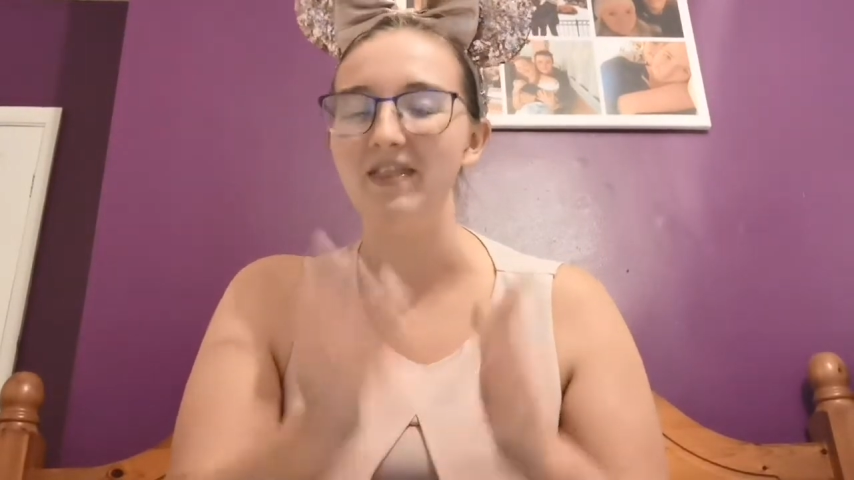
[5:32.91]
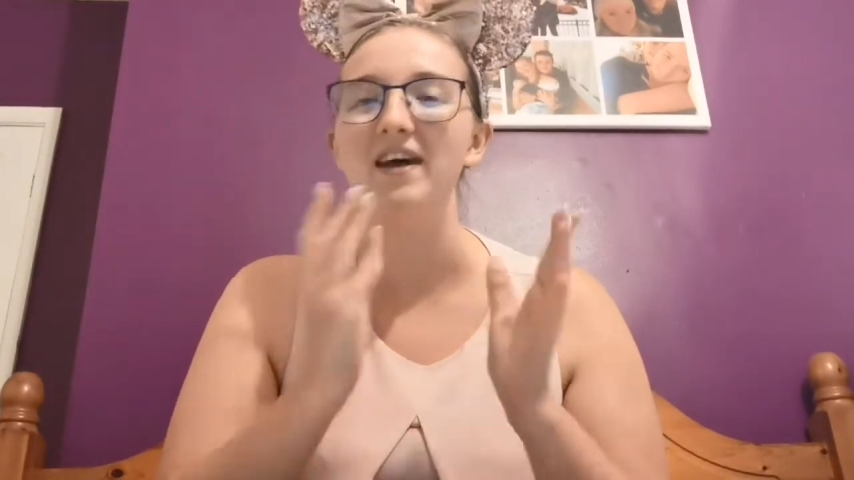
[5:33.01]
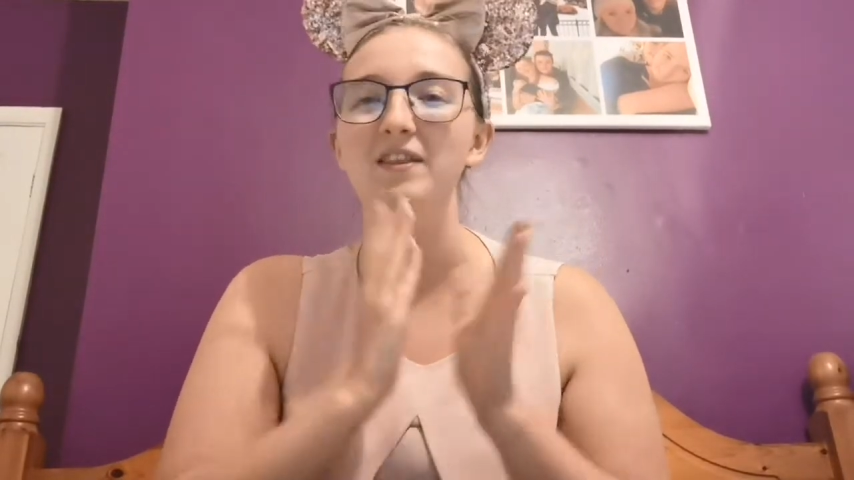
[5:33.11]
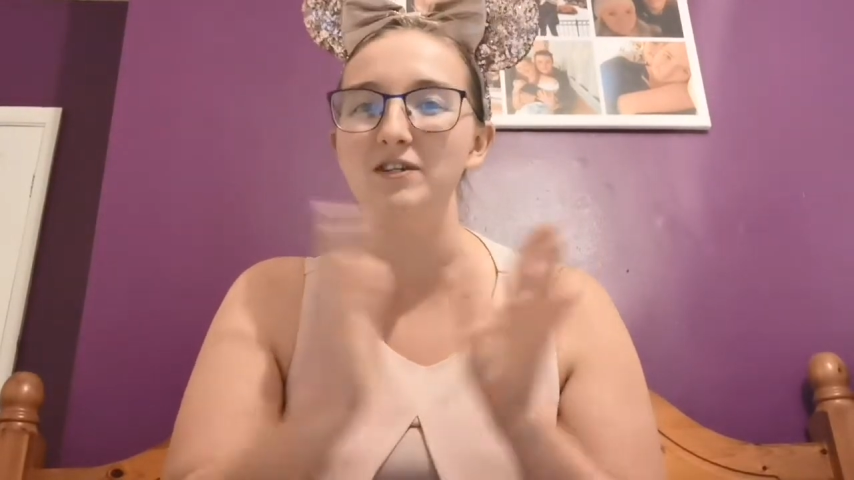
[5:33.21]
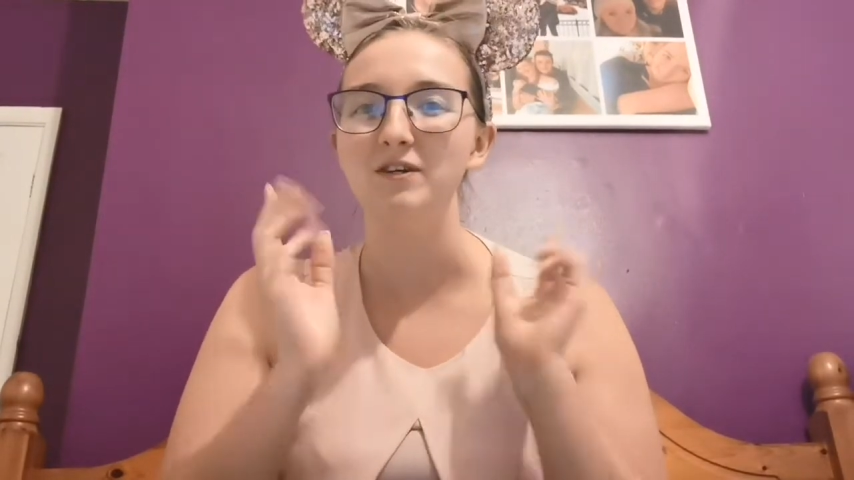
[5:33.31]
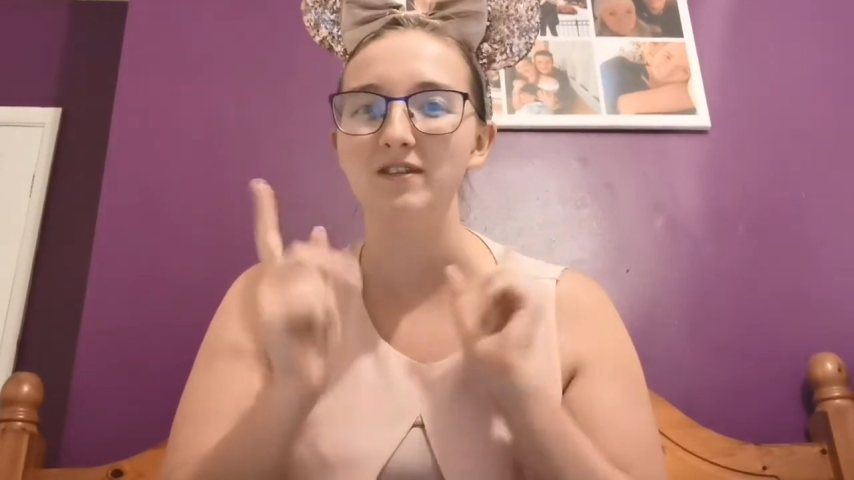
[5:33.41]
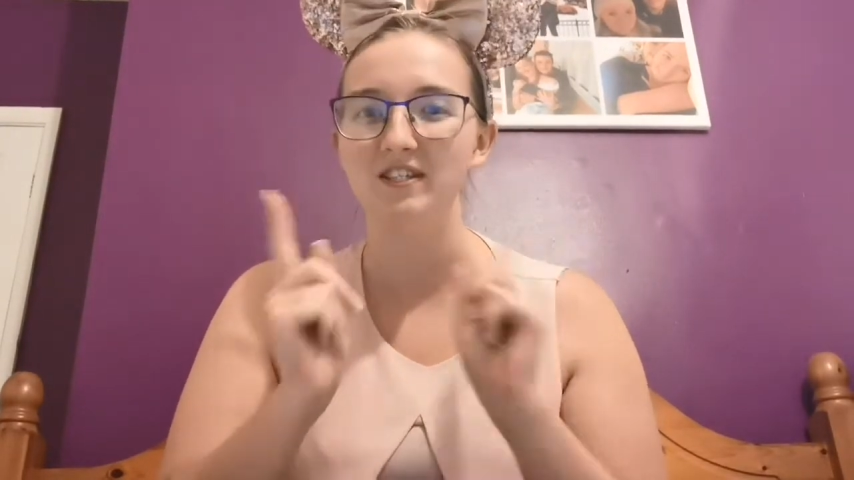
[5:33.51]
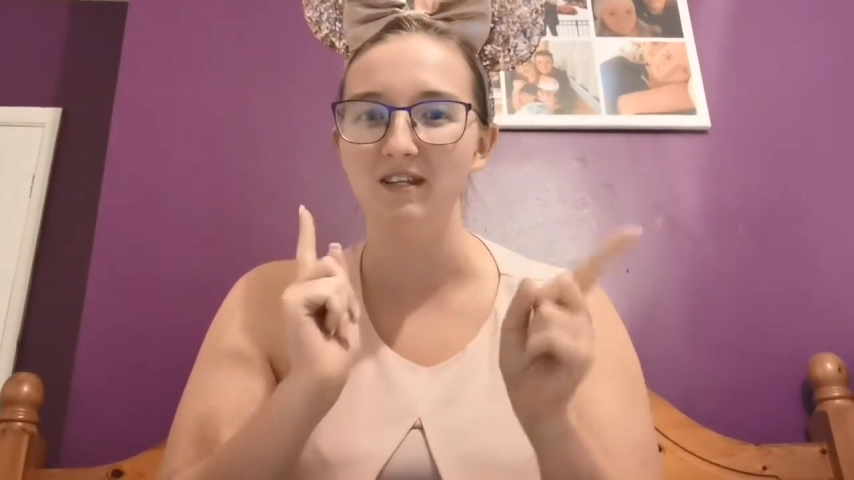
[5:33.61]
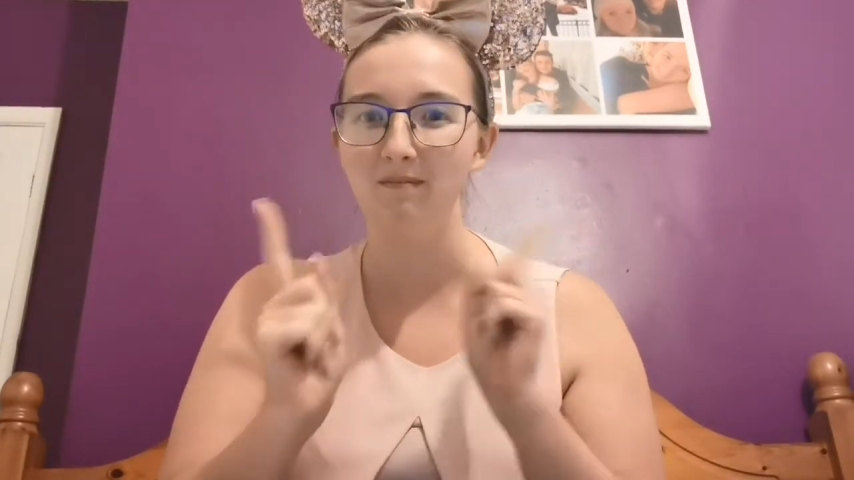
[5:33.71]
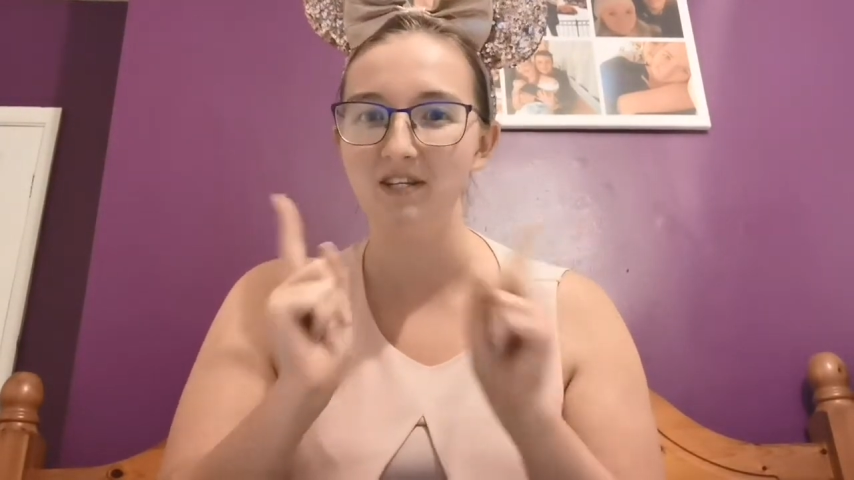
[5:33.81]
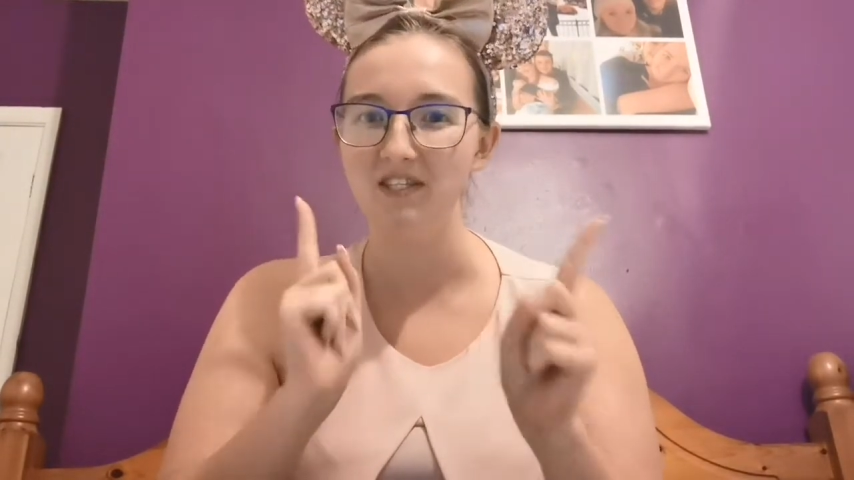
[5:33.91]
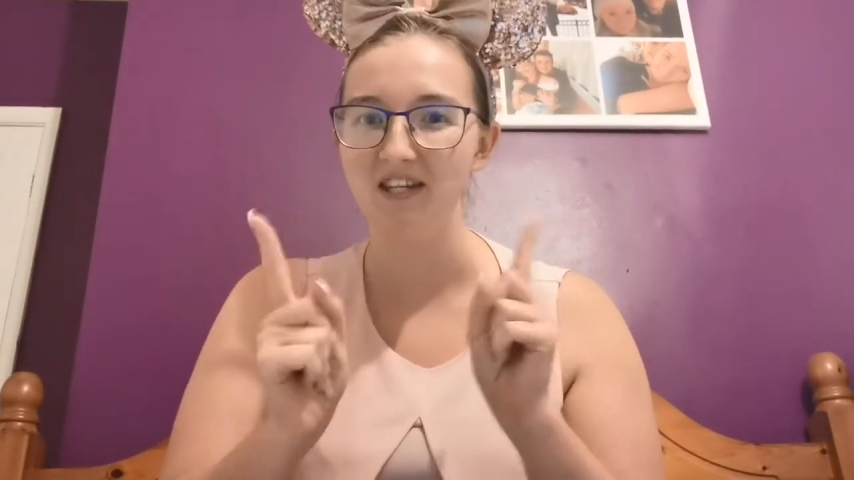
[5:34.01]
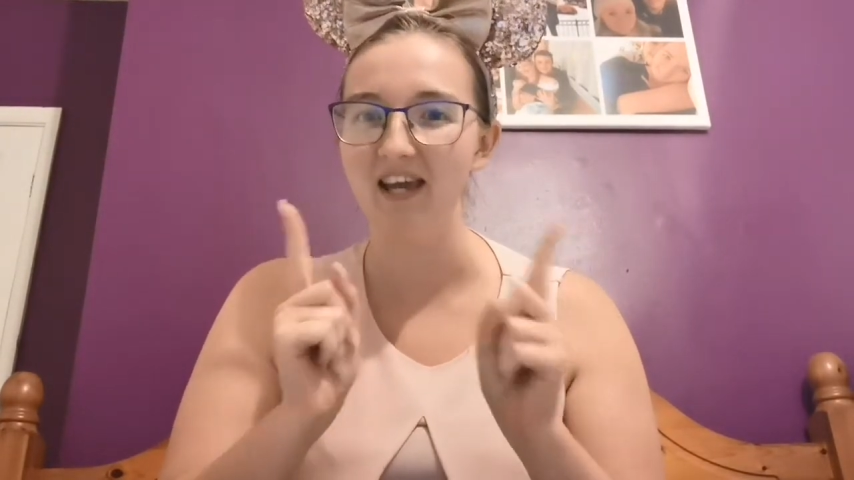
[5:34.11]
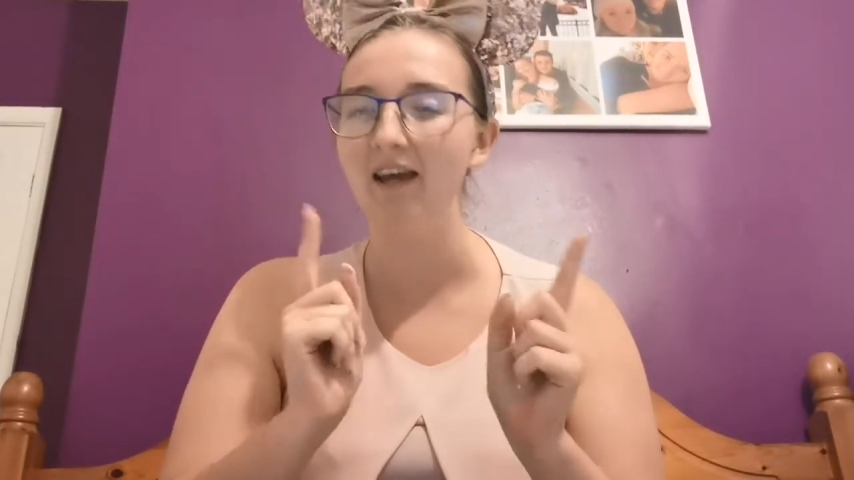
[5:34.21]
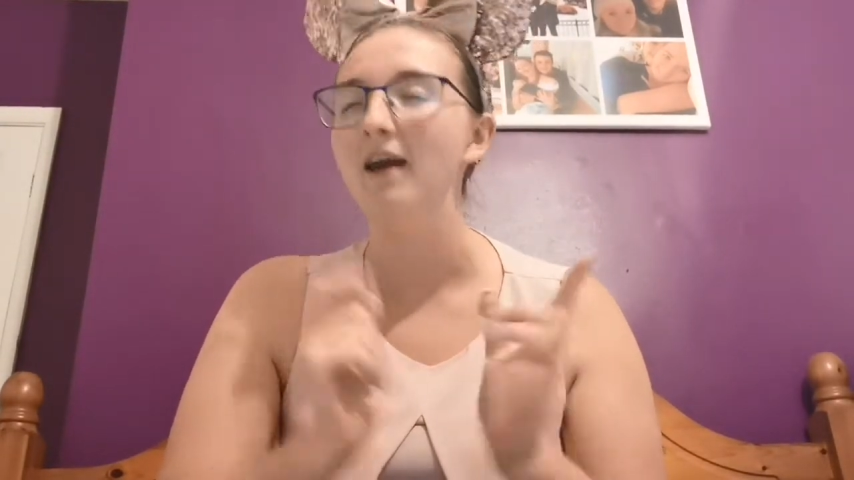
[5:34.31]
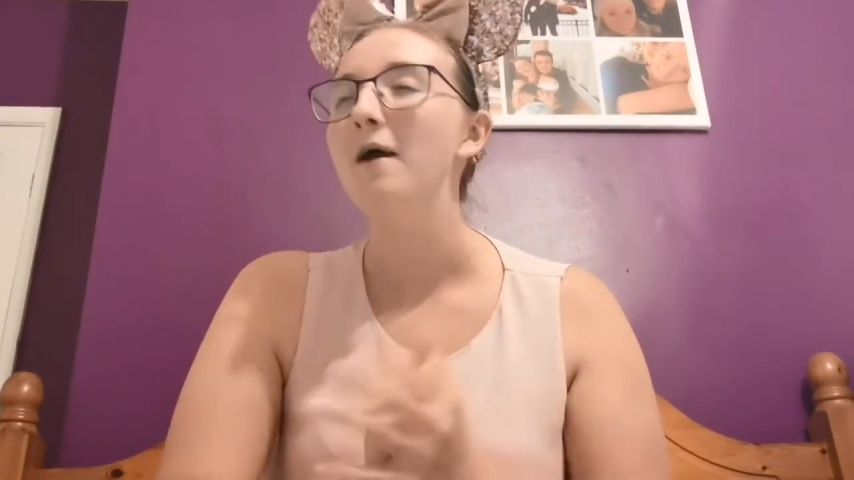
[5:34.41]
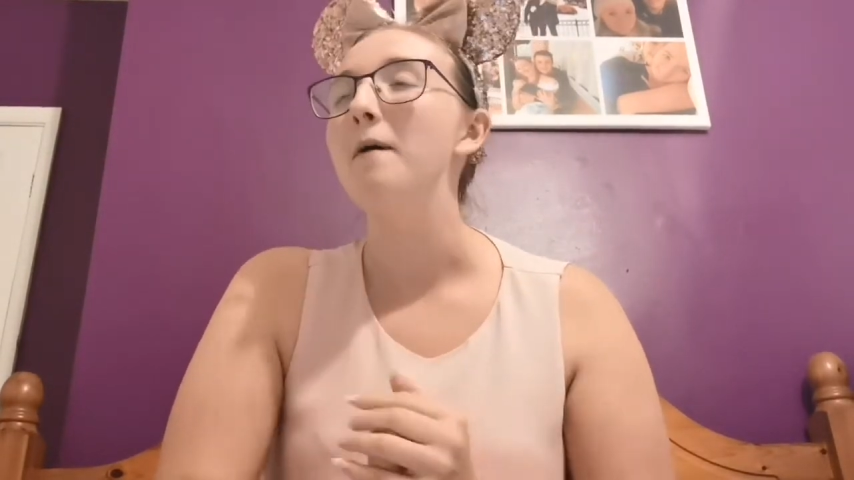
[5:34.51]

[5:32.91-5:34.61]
They're the 2 that seem to stick,